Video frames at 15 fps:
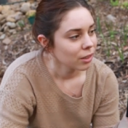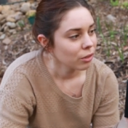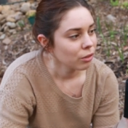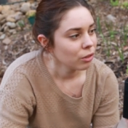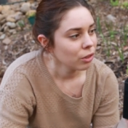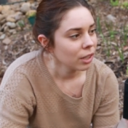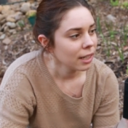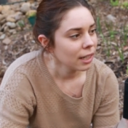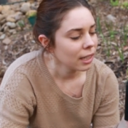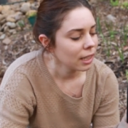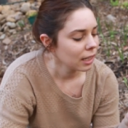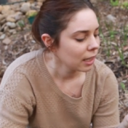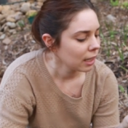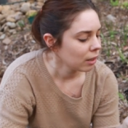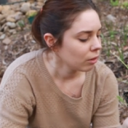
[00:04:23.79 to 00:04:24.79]

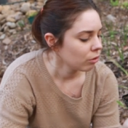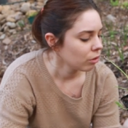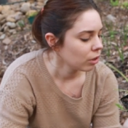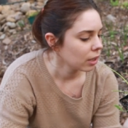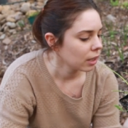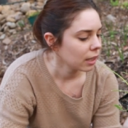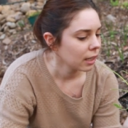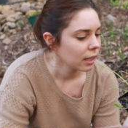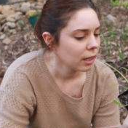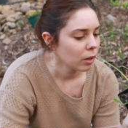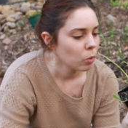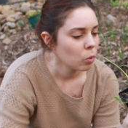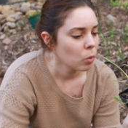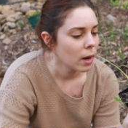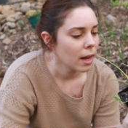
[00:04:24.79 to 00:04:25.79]
really really
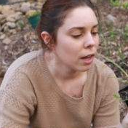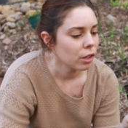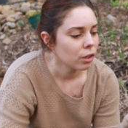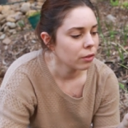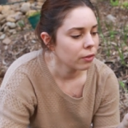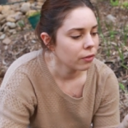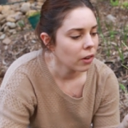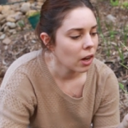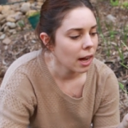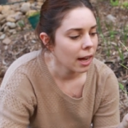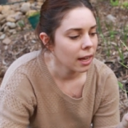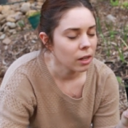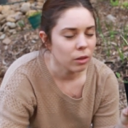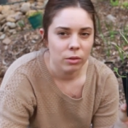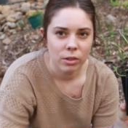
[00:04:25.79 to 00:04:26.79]
well
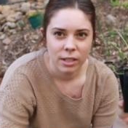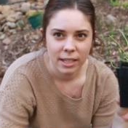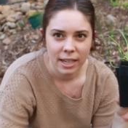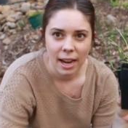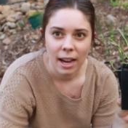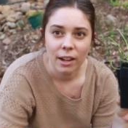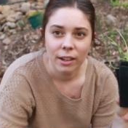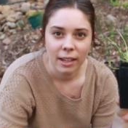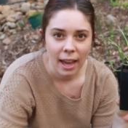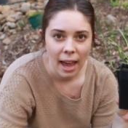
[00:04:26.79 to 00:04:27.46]
filed down